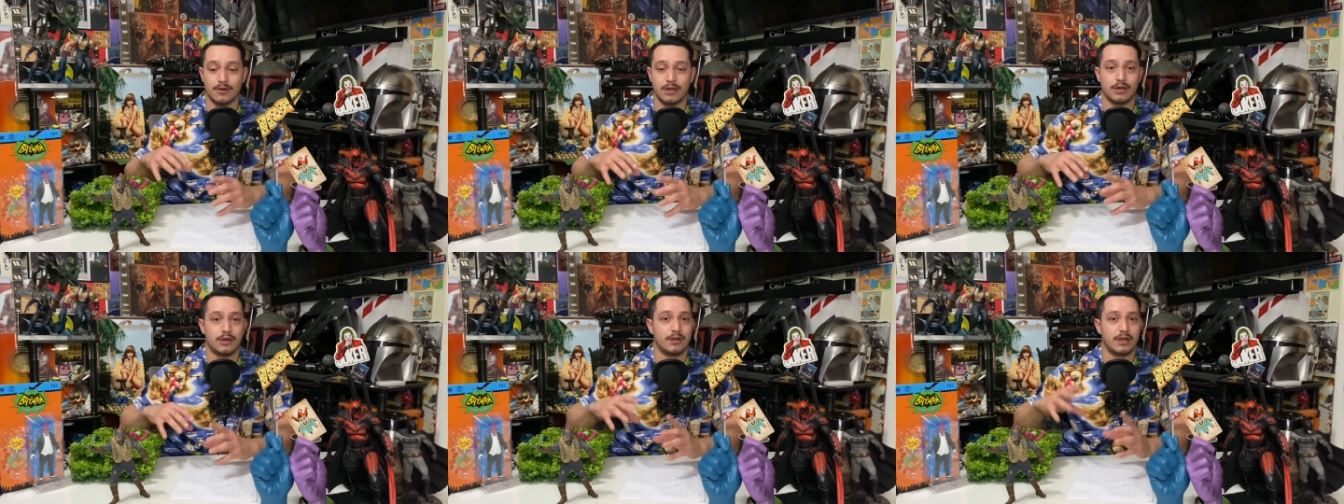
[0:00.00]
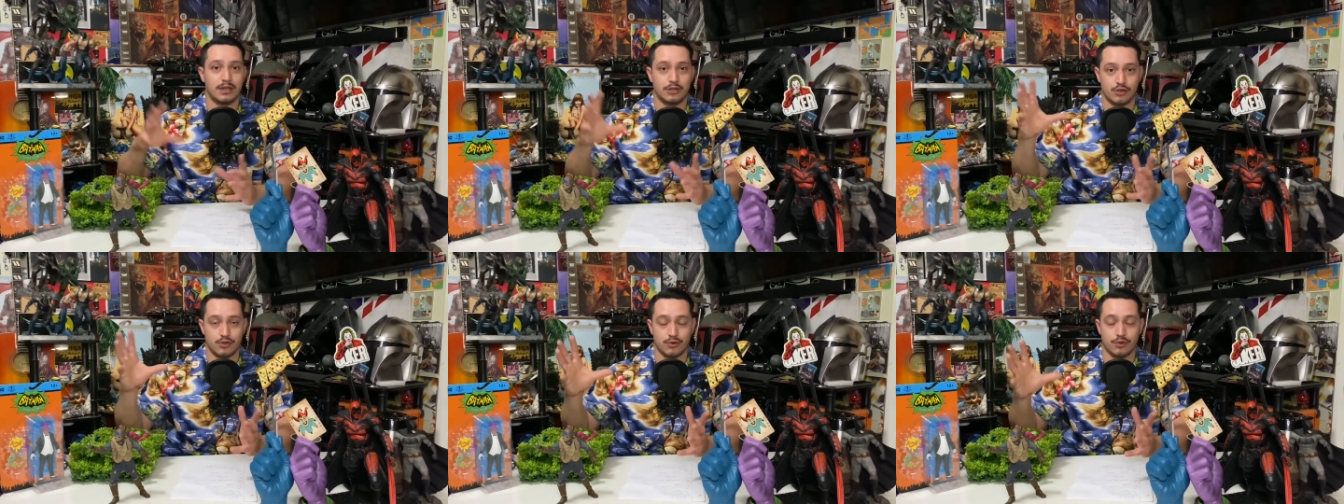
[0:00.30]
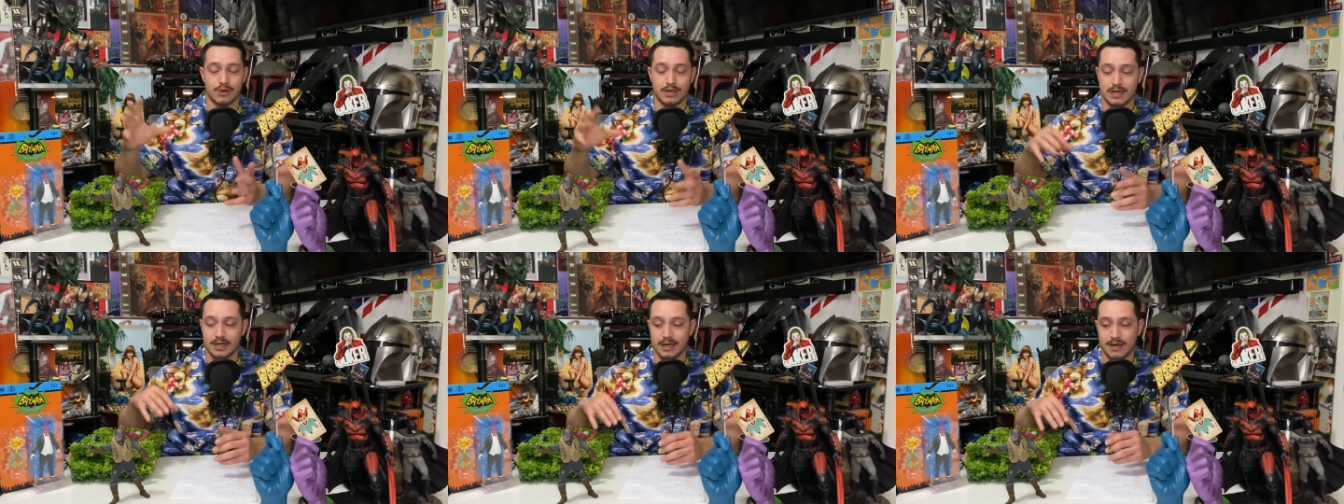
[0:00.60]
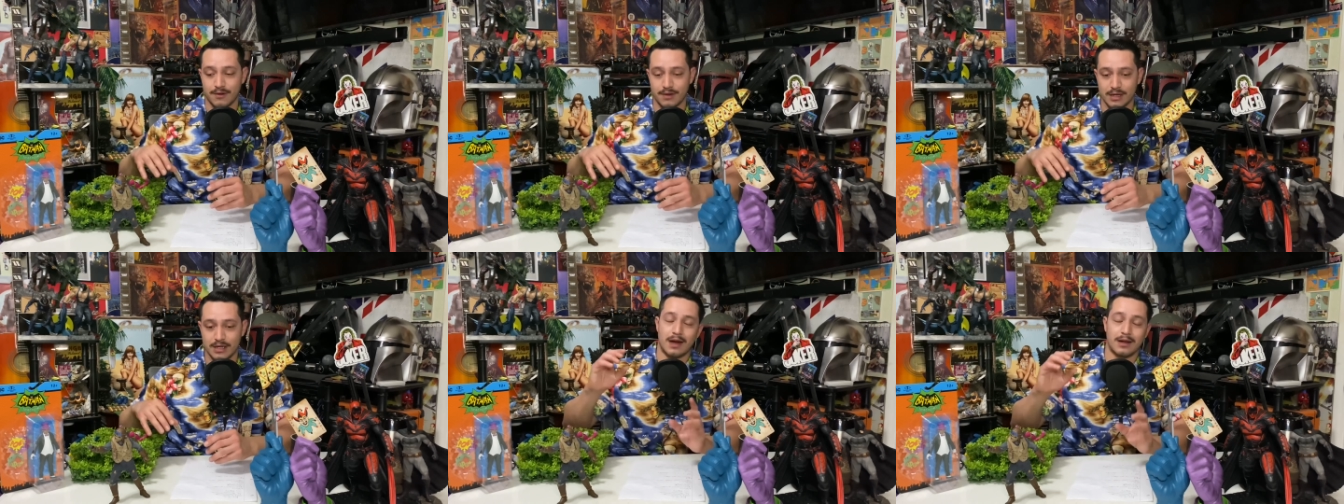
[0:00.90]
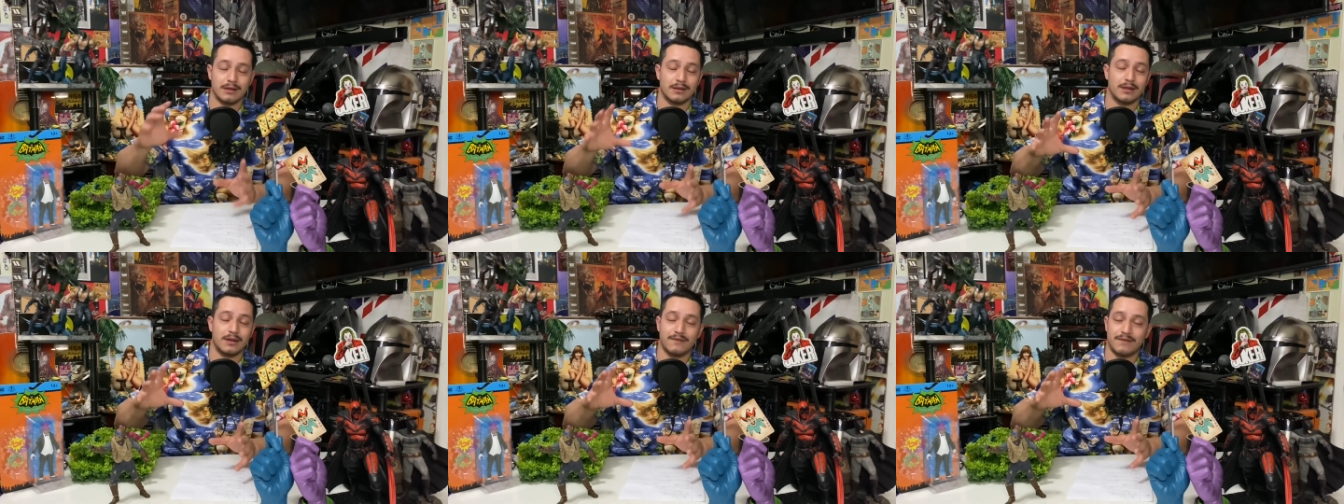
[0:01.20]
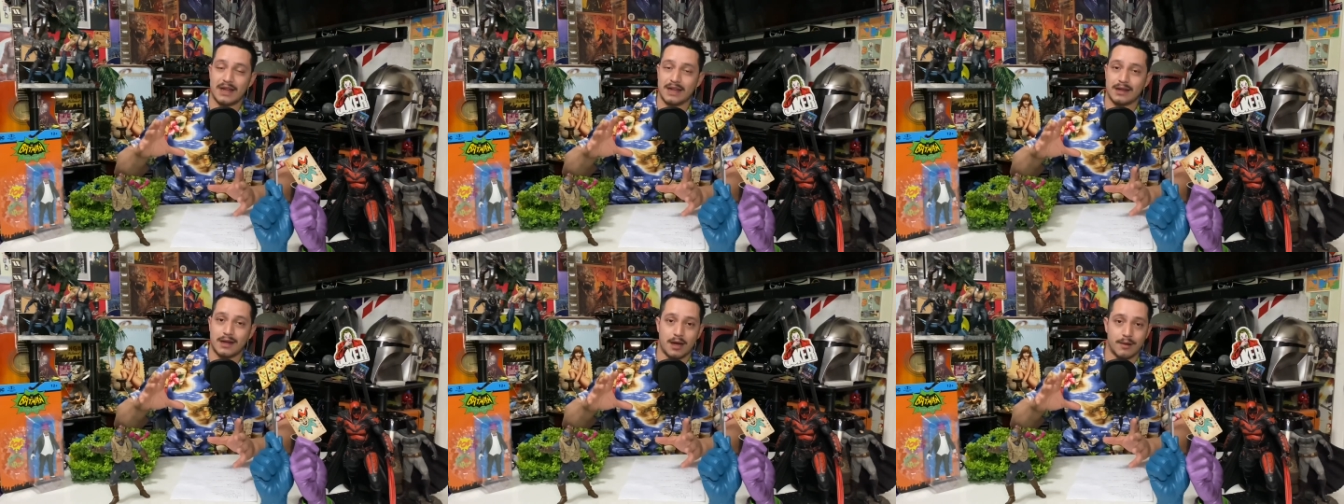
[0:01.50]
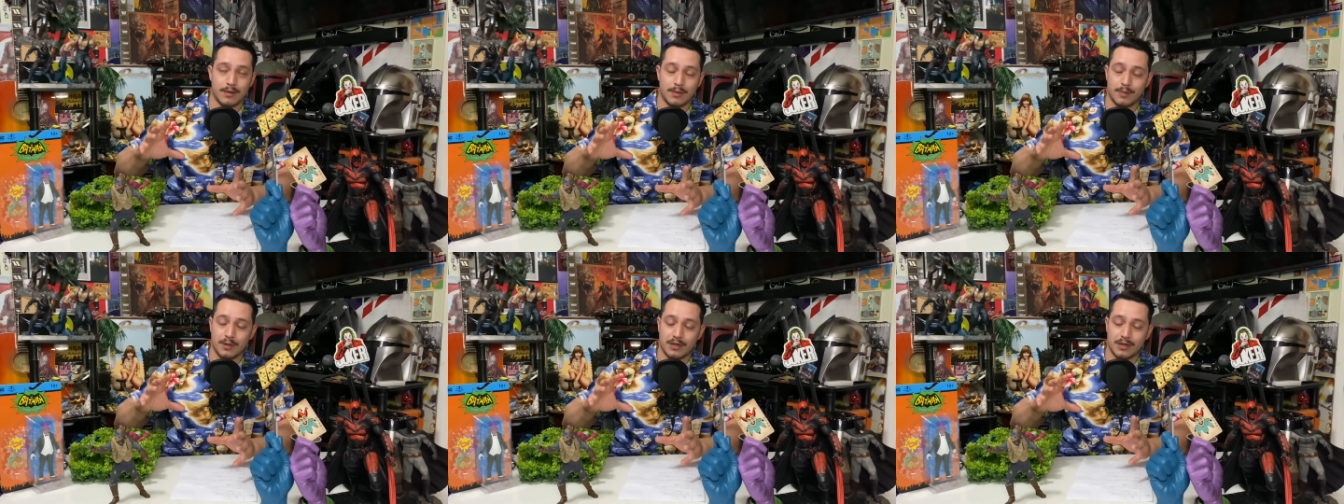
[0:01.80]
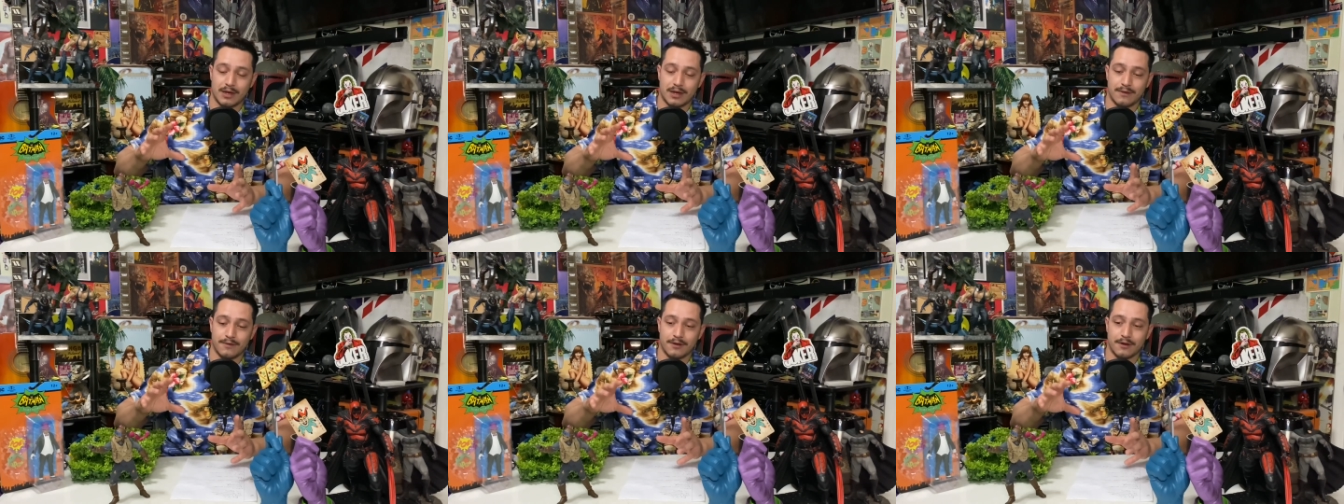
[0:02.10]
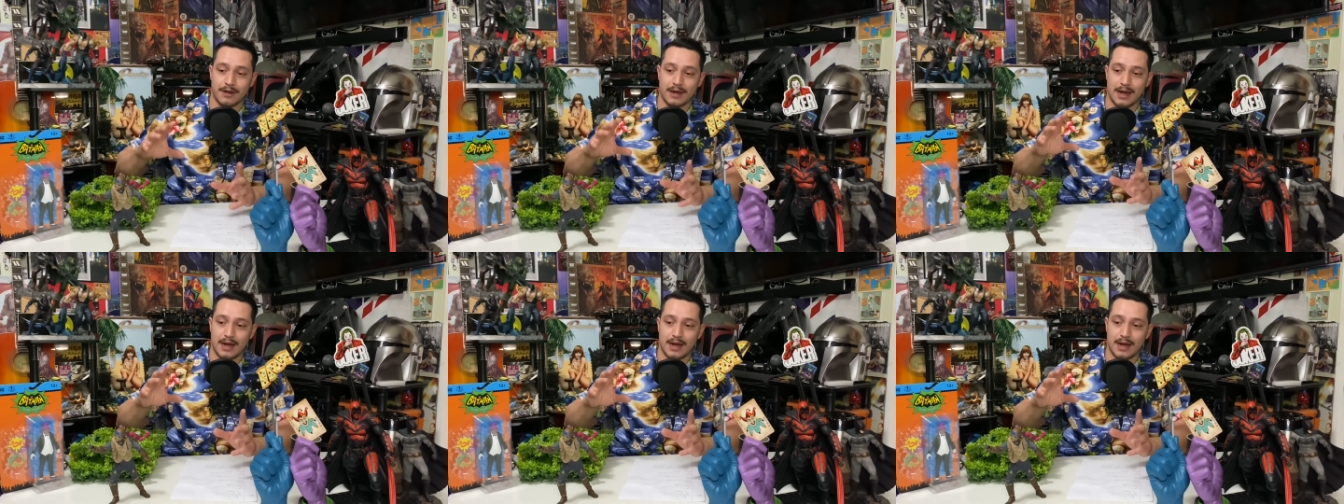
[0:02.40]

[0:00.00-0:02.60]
You know, he drew it and everything. I love that comic book cover.